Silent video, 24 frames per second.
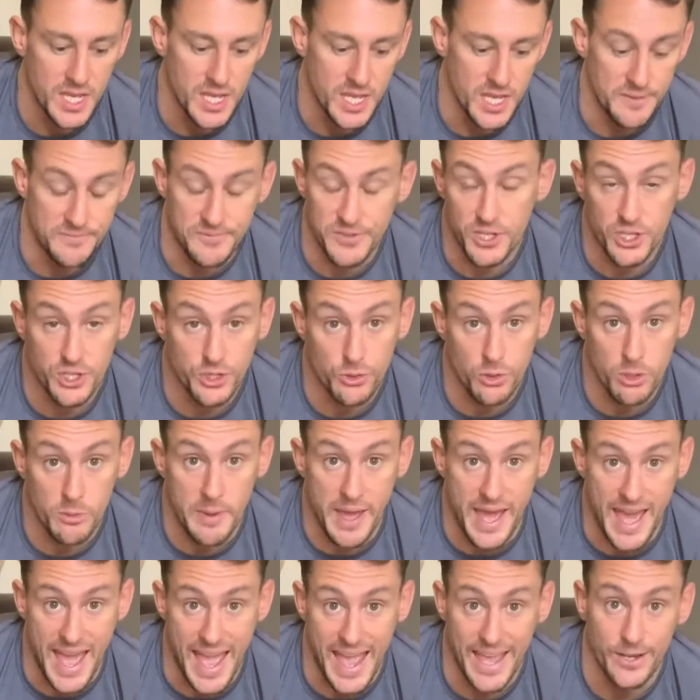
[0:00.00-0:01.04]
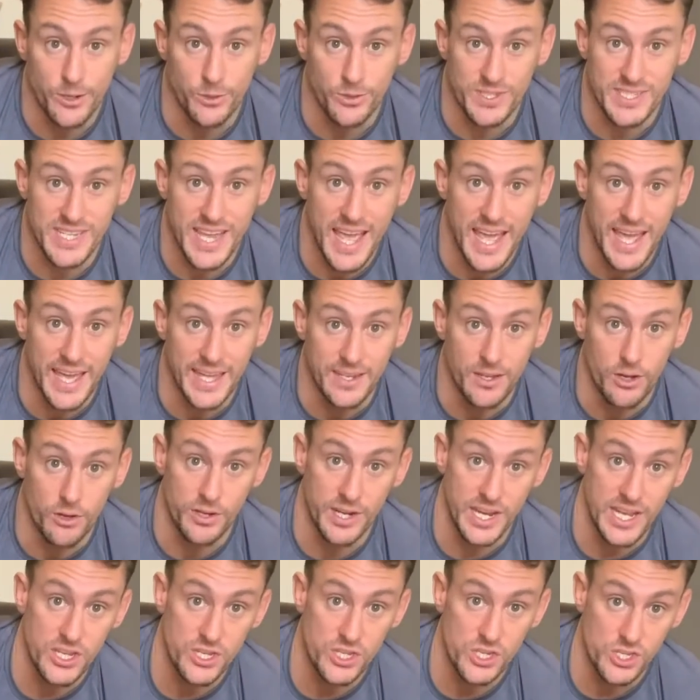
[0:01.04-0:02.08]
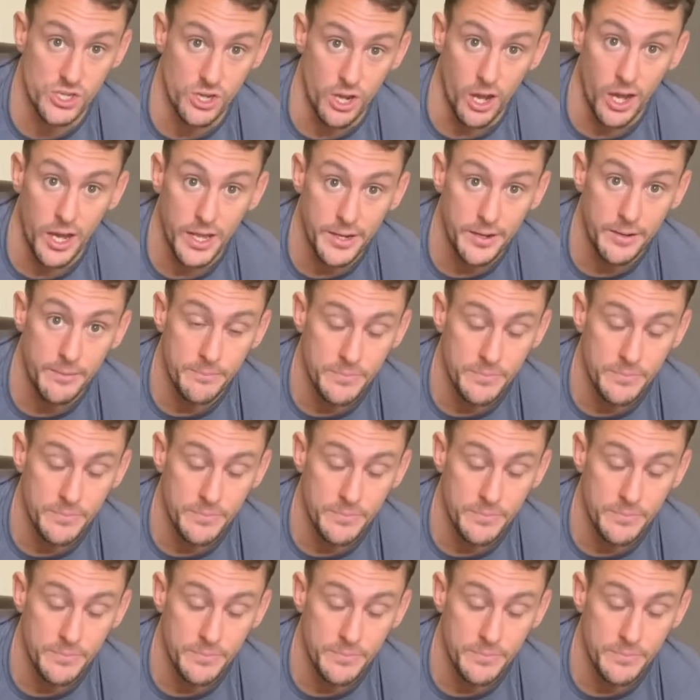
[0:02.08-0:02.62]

If you can do about 8 or 10 on each side.